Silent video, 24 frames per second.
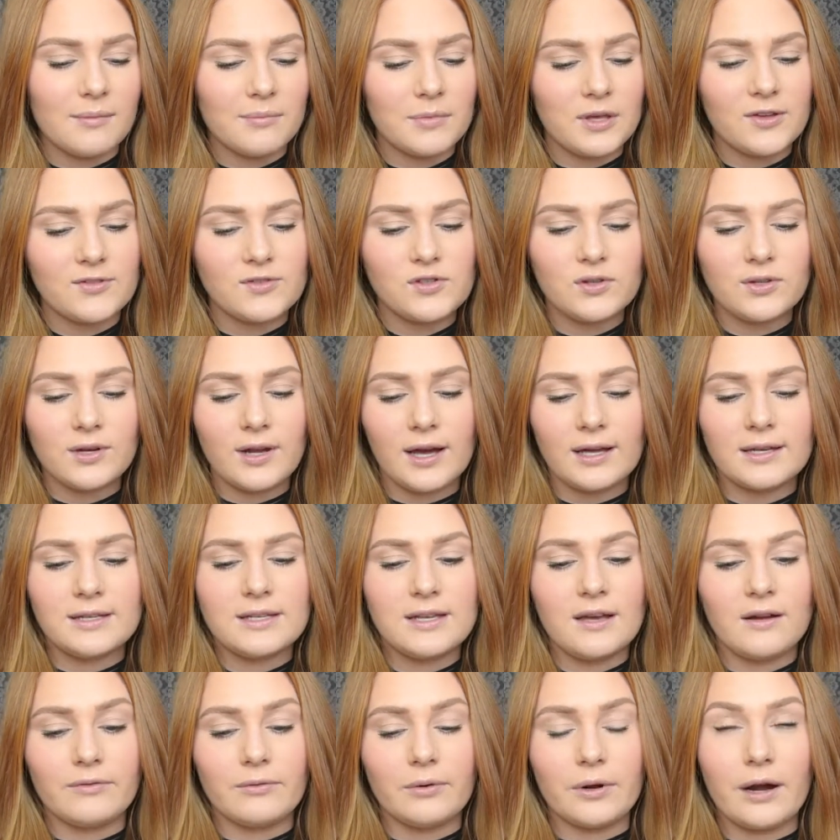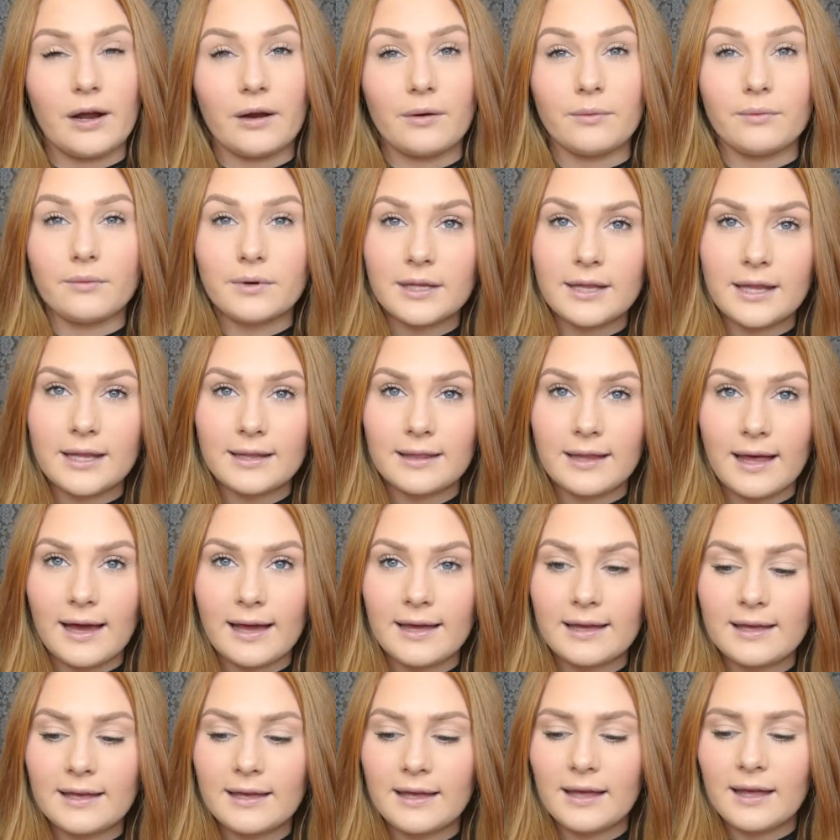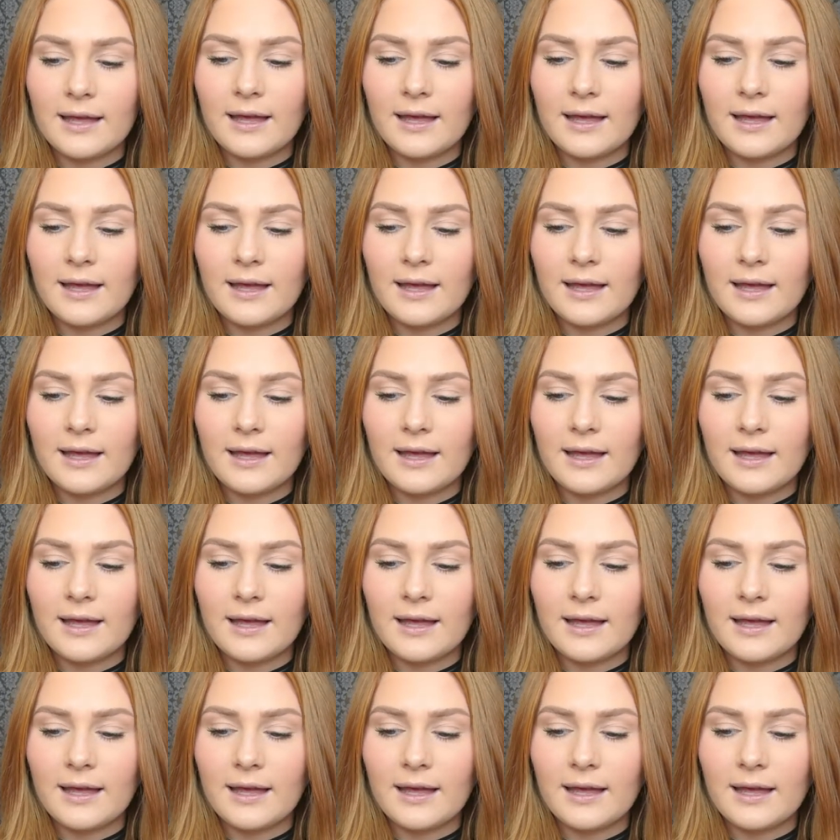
Gives you an idea of what I really like